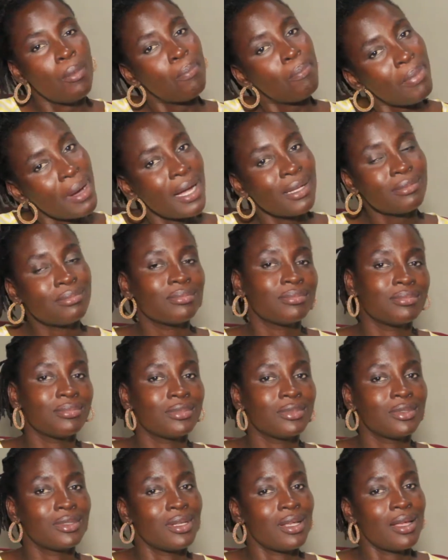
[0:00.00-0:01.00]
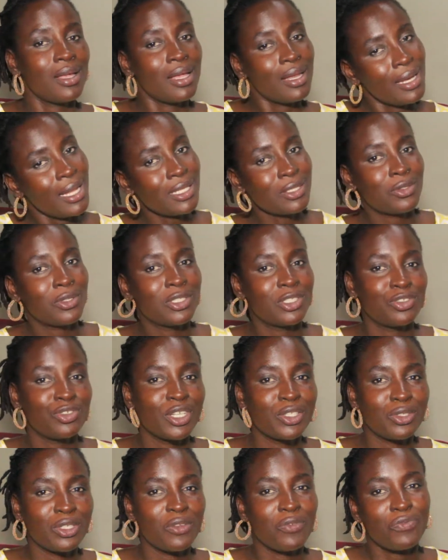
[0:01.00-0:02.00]
But let's go
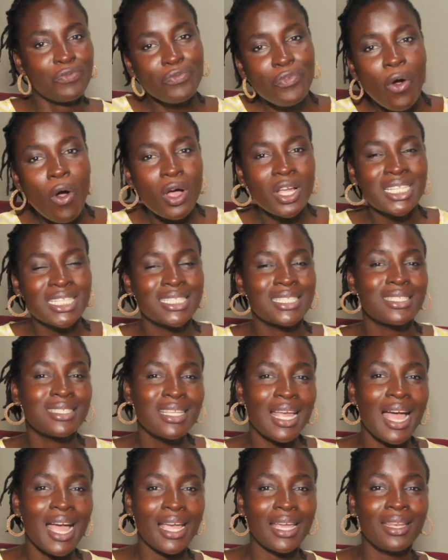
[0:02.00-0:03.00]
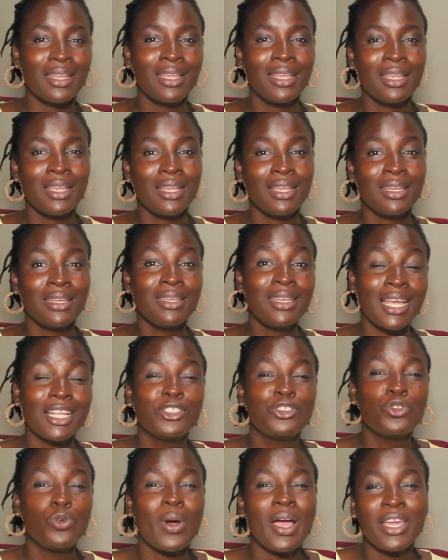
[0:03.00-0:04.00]
straight to the first sign
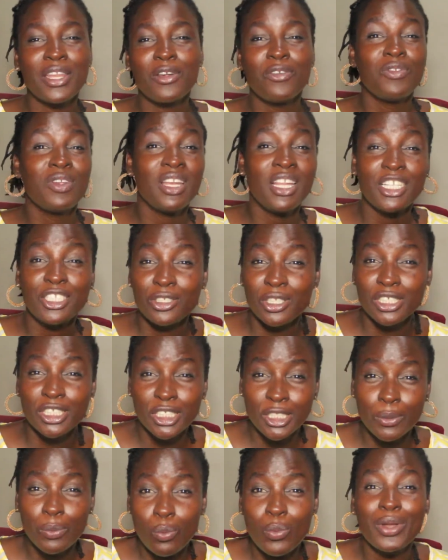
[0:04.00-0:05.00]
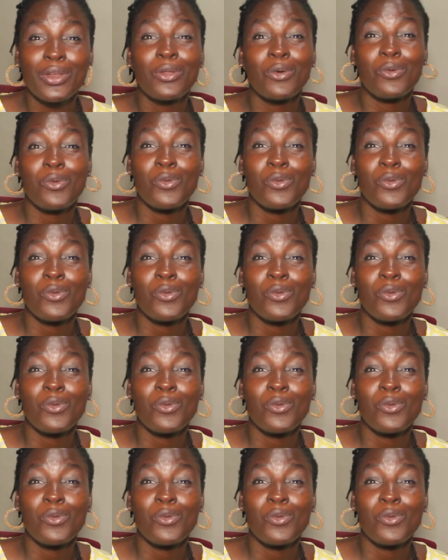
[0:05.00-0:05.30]
that you are in a relationship with the